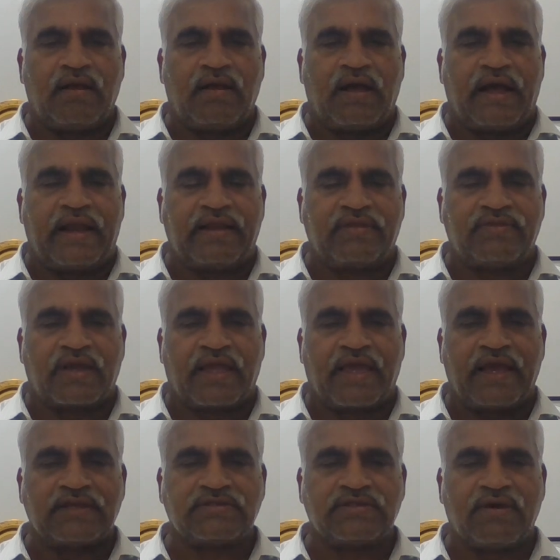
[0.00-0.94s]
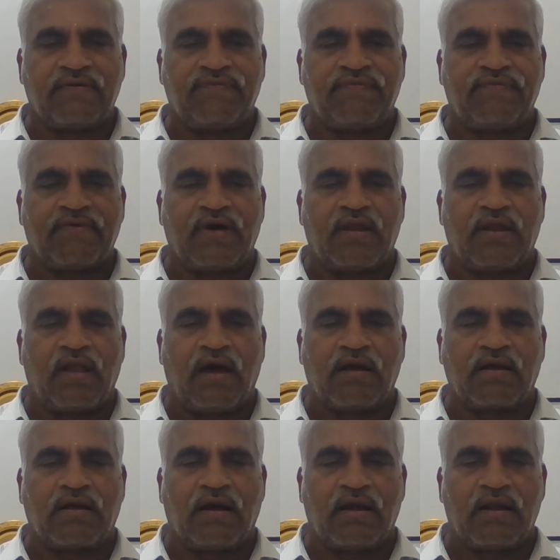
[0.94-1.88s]
And in the case of a
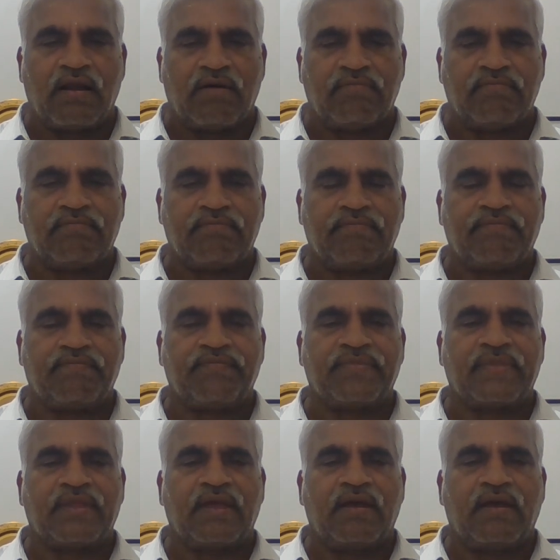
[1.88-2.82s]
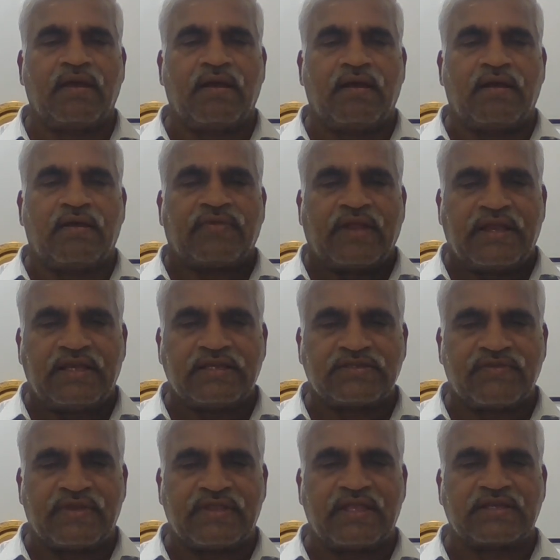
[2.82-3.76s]
long column, that
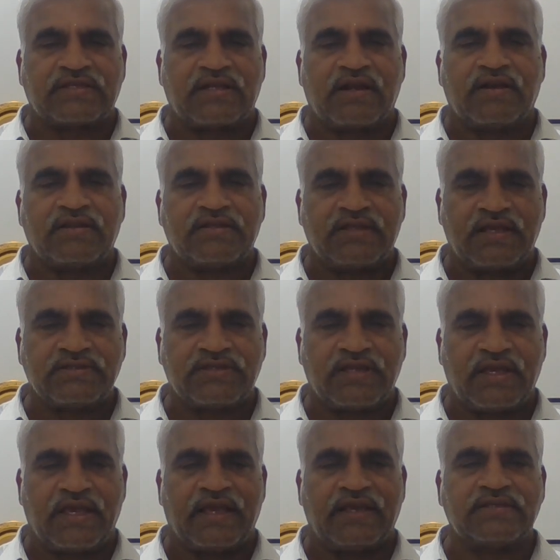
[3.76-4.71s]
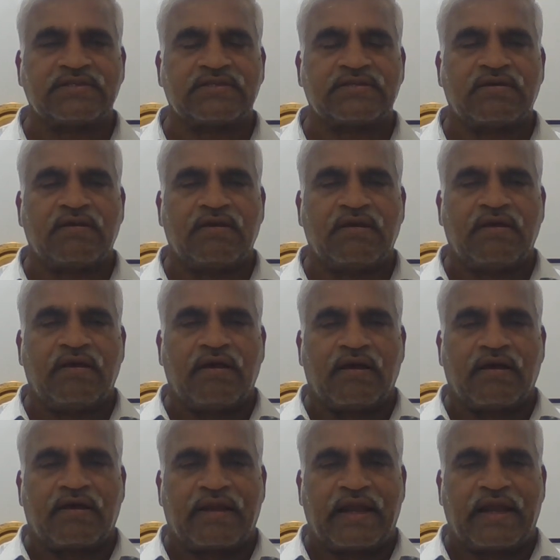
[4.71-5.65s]
is when the slenderness ratio is
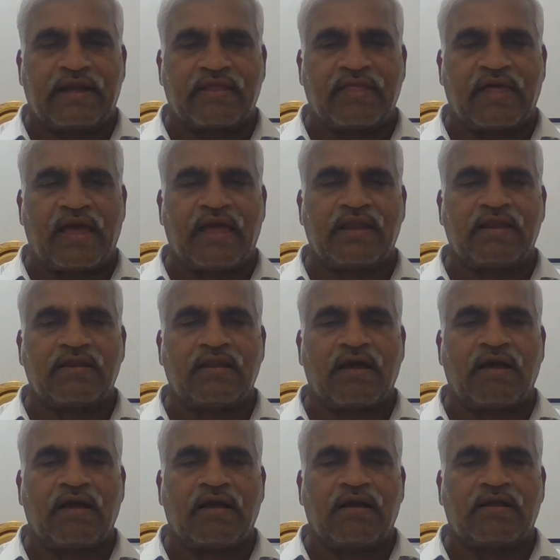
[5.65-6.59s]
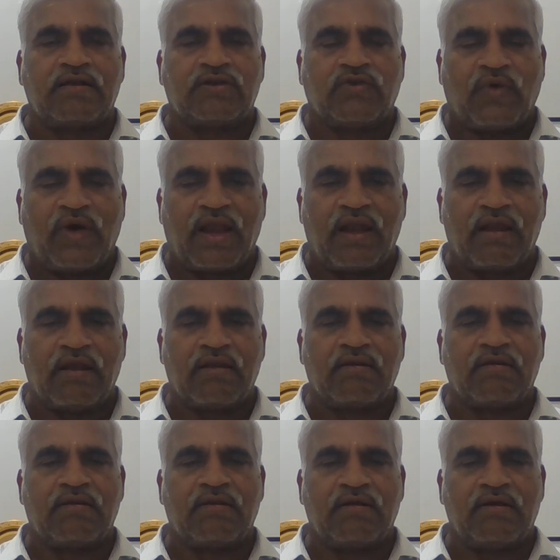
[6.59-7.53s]
greater than 12,
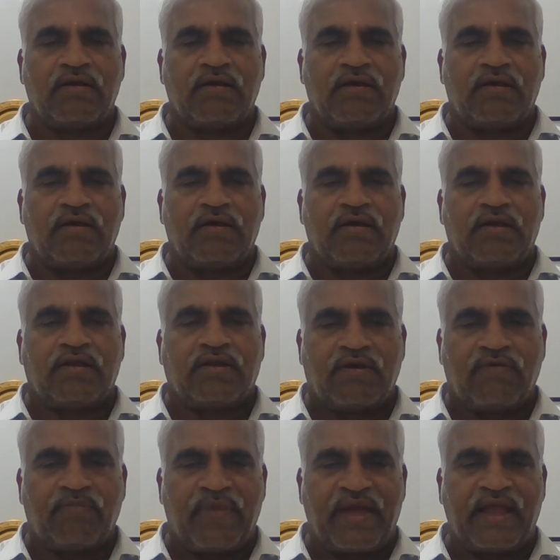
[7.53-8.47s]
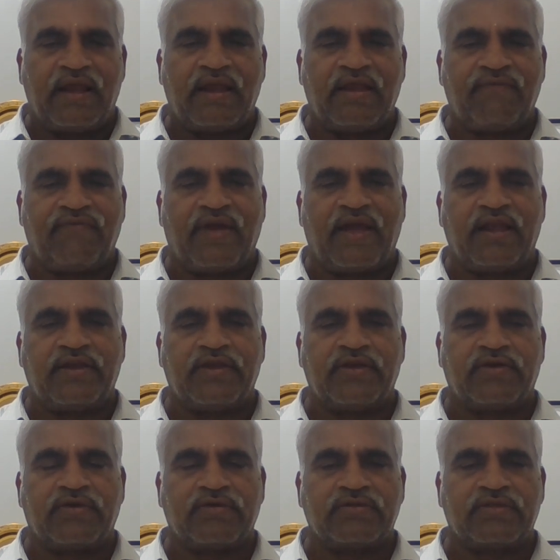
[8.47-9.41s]
it will mainly fail
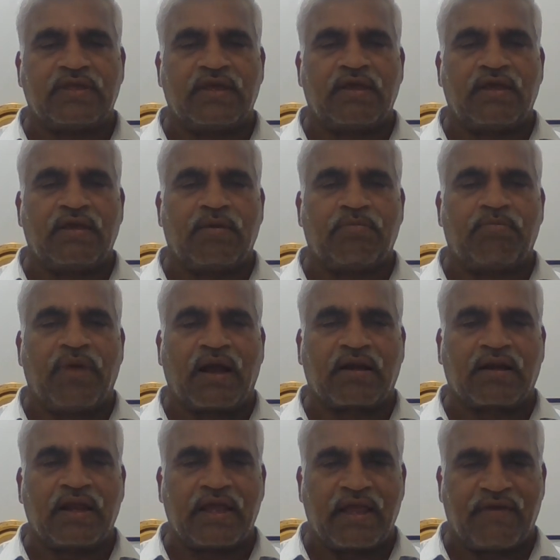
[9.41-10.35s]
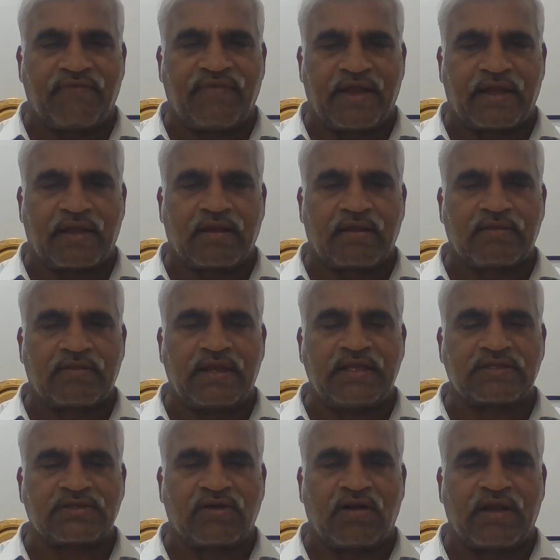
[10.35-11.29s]
due to the buckling effect, that
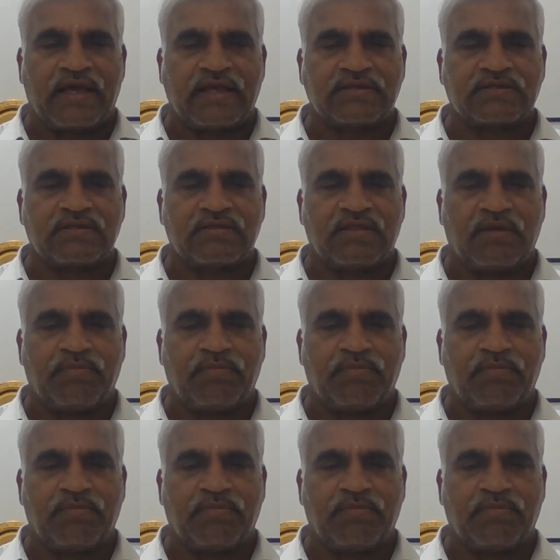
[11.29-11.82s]
is called as the